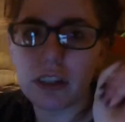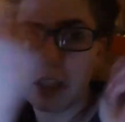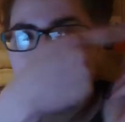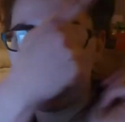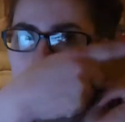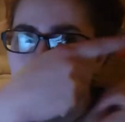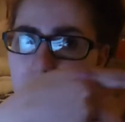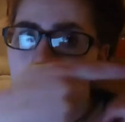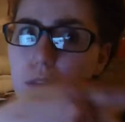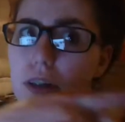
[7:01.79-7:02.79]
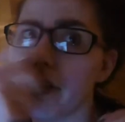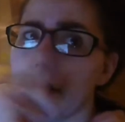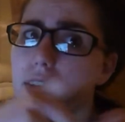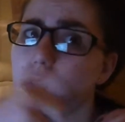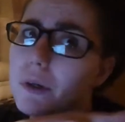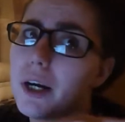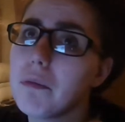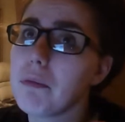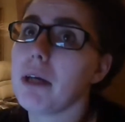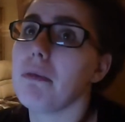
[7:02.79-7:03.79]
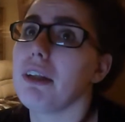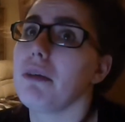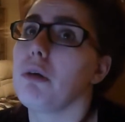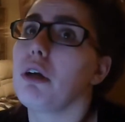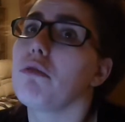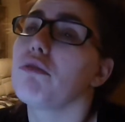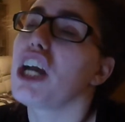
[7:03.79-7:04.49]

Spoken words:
the neighbors next door, they had a crying baby that went on for